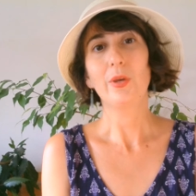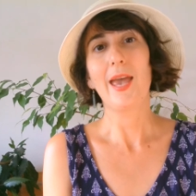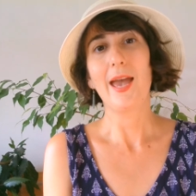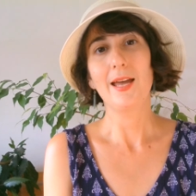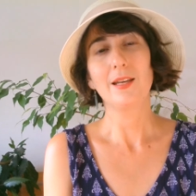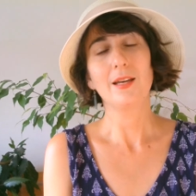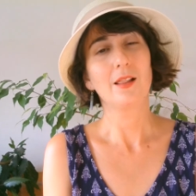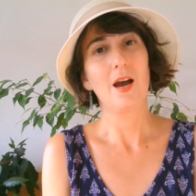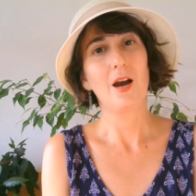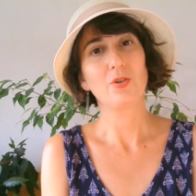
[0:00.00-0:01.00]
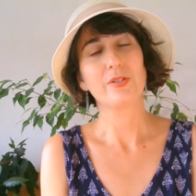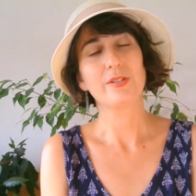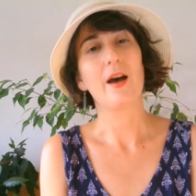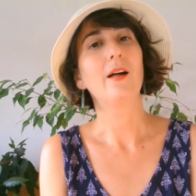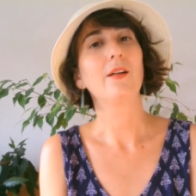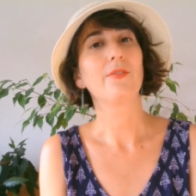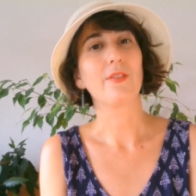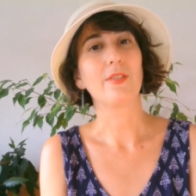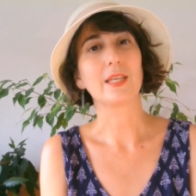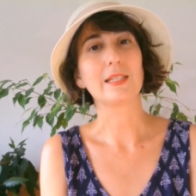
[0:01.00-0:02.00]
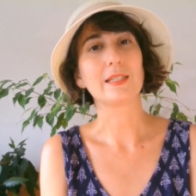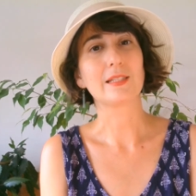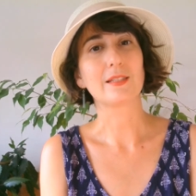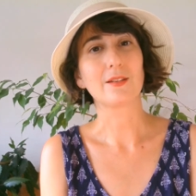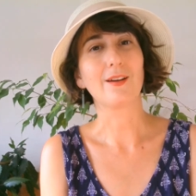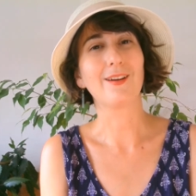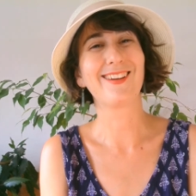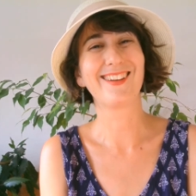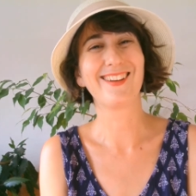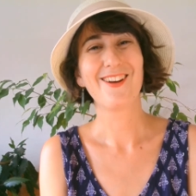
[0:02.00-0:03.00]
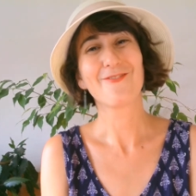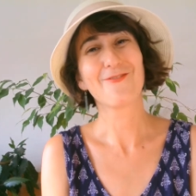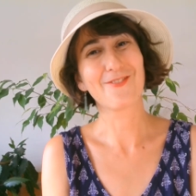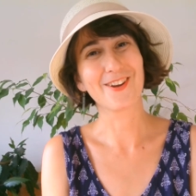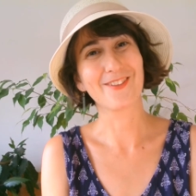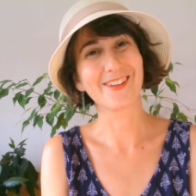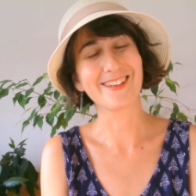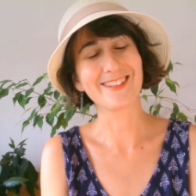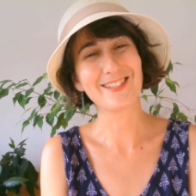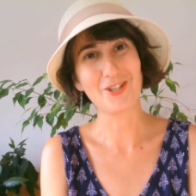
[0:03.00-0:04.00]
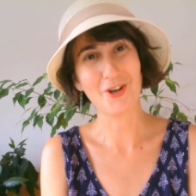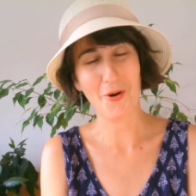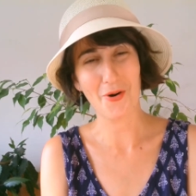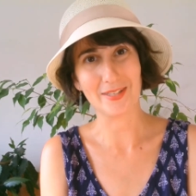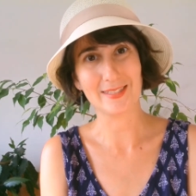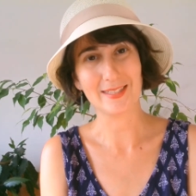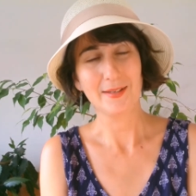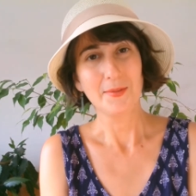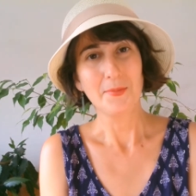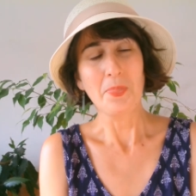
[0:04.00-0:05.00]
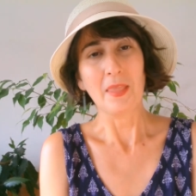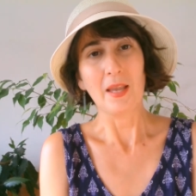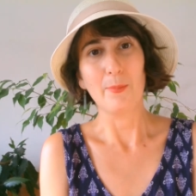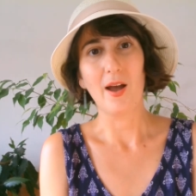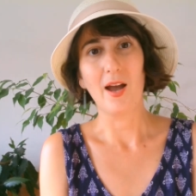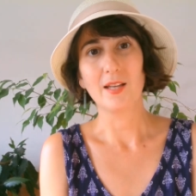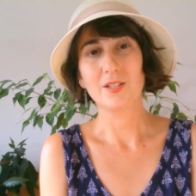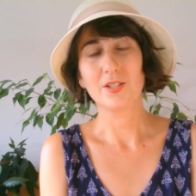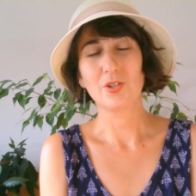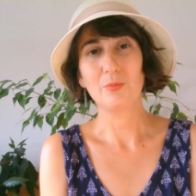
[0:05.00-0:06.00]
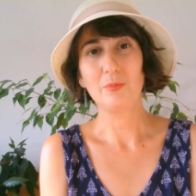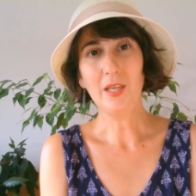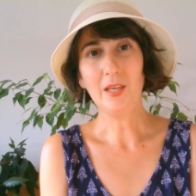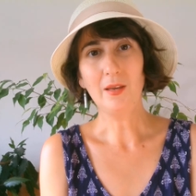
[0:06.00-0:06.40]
can allow yourself this frivolous choice. But to me,